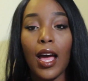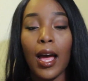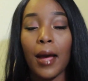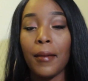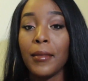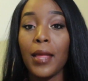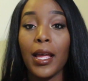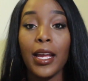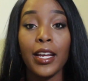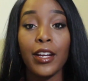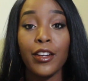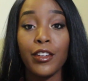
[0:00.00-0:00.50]

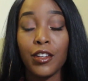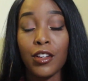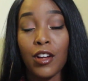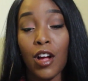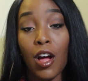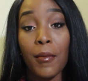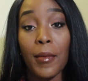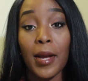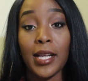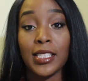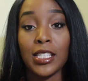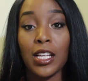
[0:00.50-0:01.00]
I'm not here to
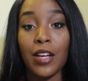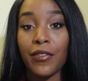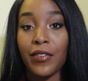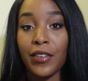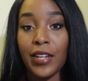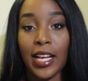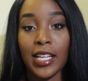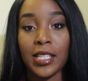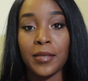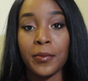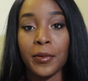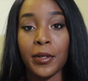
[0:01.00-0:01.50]
call myself
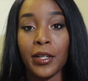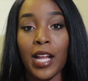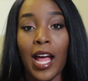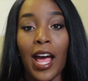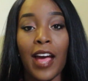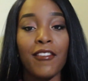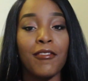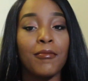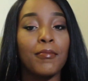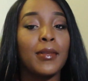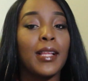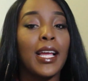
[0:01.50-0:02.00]
an expert.
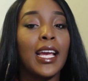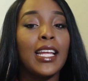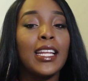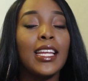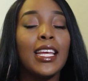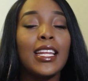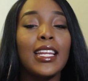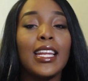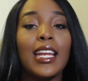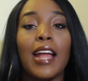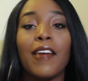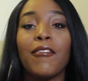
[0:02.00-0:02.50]
I've played
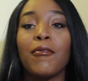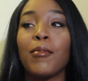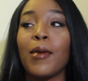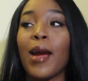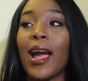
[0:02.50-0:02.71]
in and I've